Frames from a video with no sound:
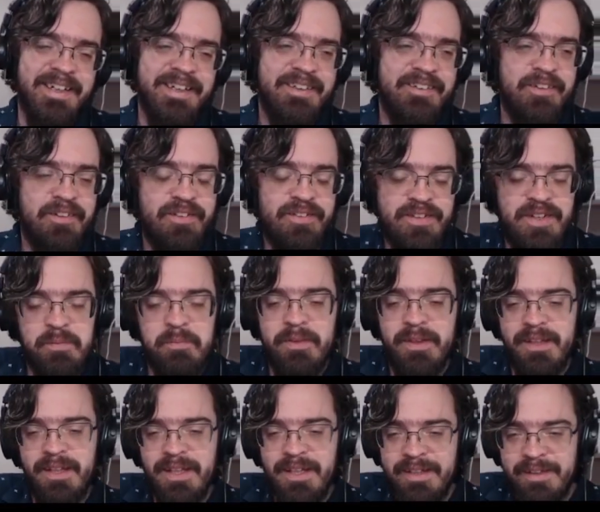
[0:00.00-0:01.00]
Just skip the
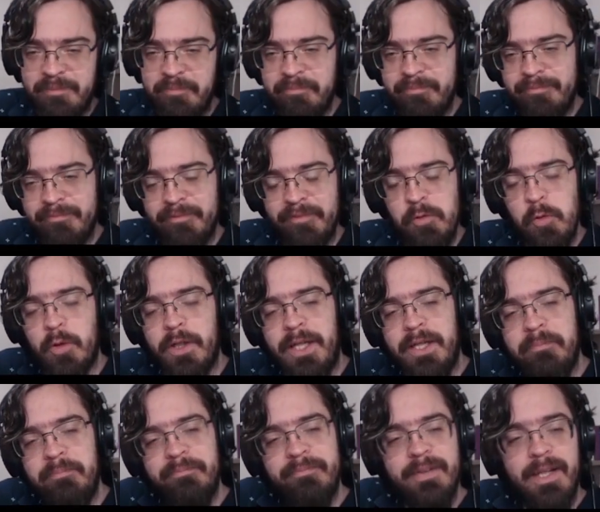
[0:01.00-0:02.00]
game,
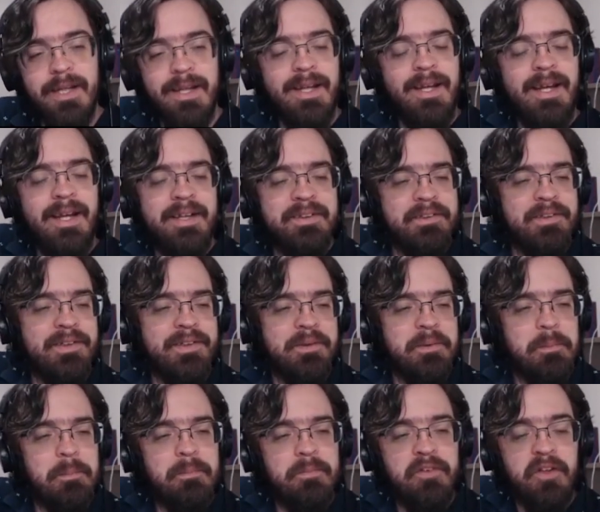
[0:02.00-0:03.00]
forehead.
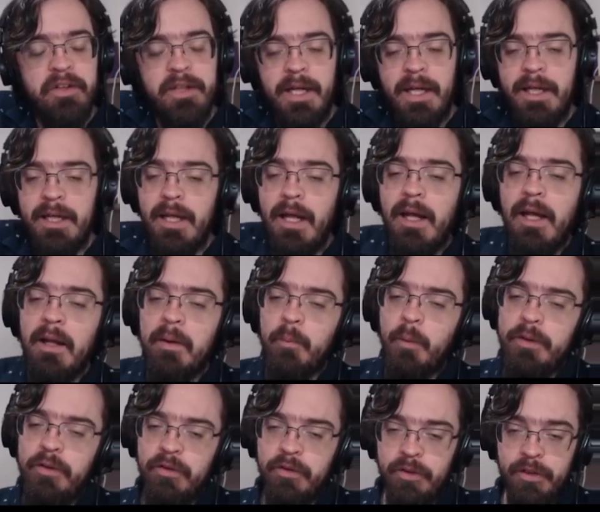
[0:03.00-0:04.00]
So yeah,
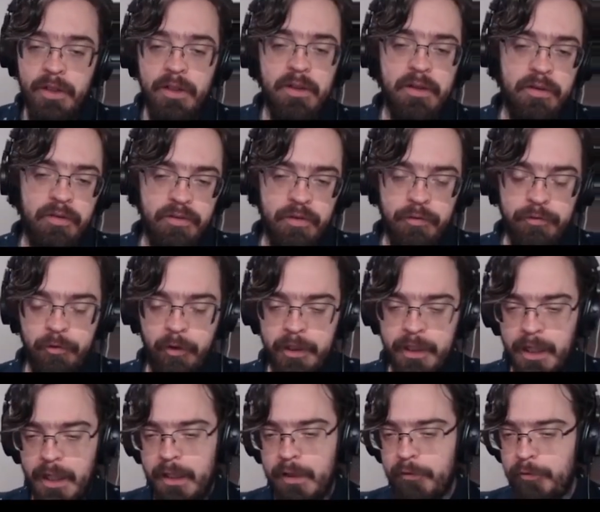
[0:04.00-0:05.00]
when you're looking at this, don't
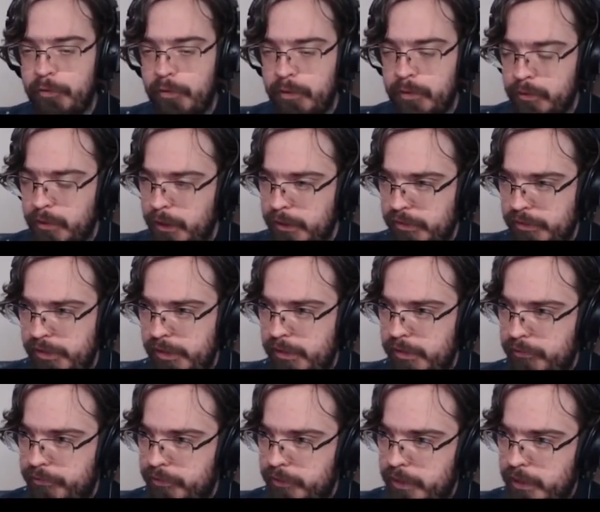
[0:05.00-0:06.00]
freak out if you're like seeing
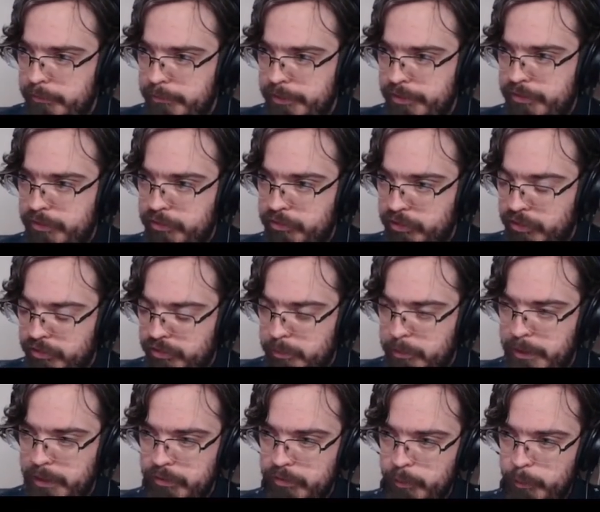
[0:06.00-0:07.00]
different numbers. It just
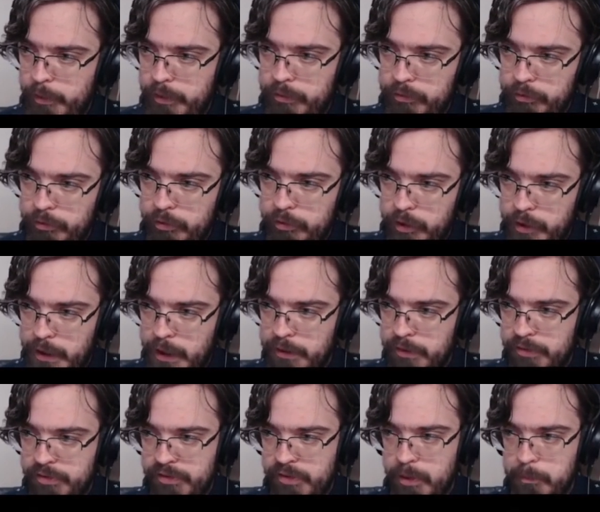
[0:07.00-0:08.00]
depends on whether or not you get
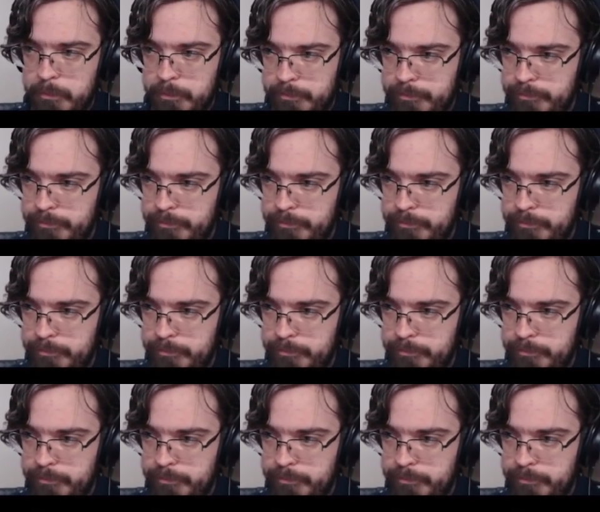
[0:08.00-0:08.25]
the step.